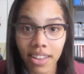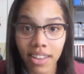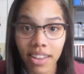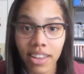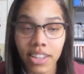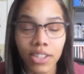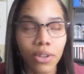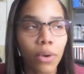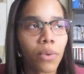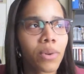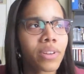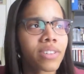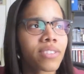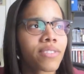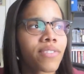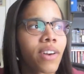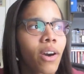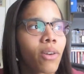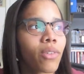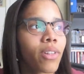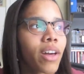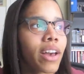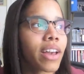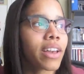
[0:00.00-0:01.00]
It's always
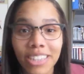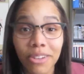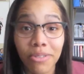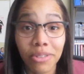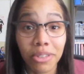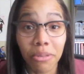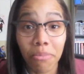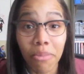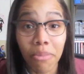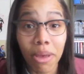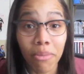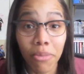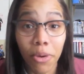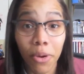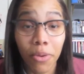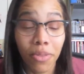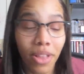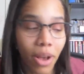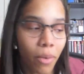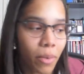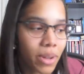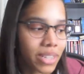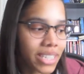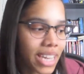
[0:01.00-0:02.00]
felt like there was a memo
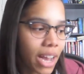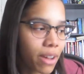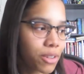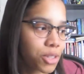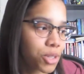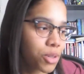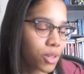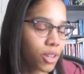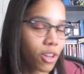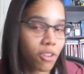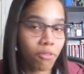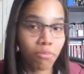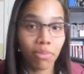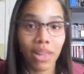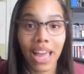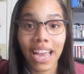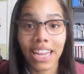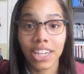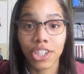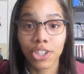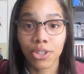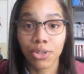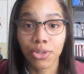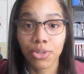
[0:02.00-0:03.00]
that went out to a lot of
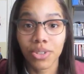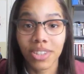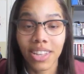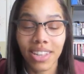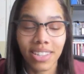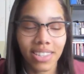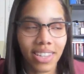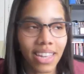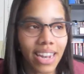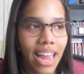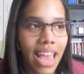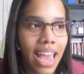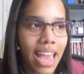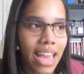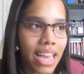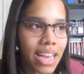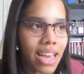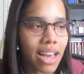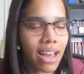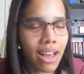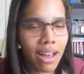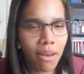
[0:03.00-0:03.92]
black children that said, hey,